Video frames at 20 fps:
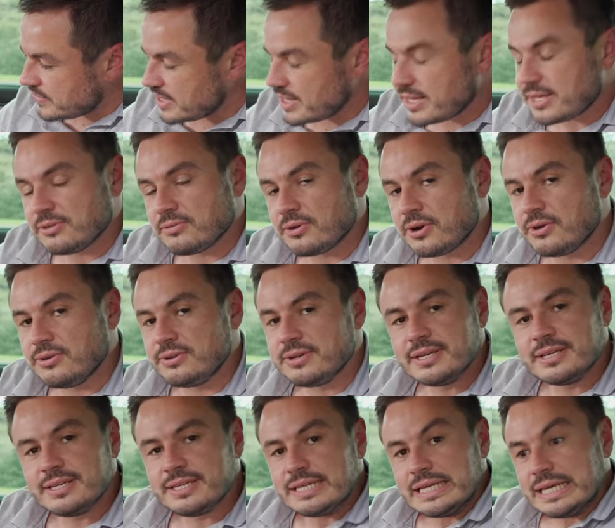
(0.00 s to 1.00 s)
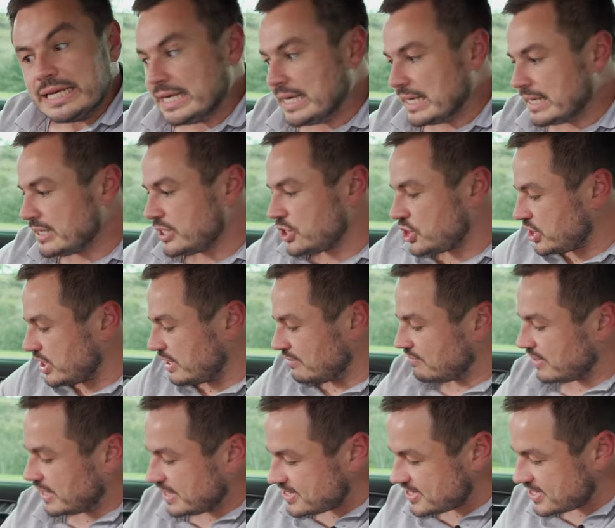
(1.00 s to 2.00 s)
You can get your own air conditioning
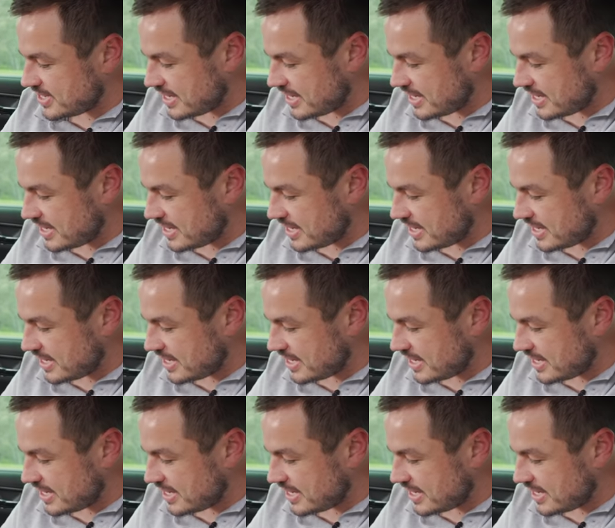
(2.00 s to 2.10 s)
vents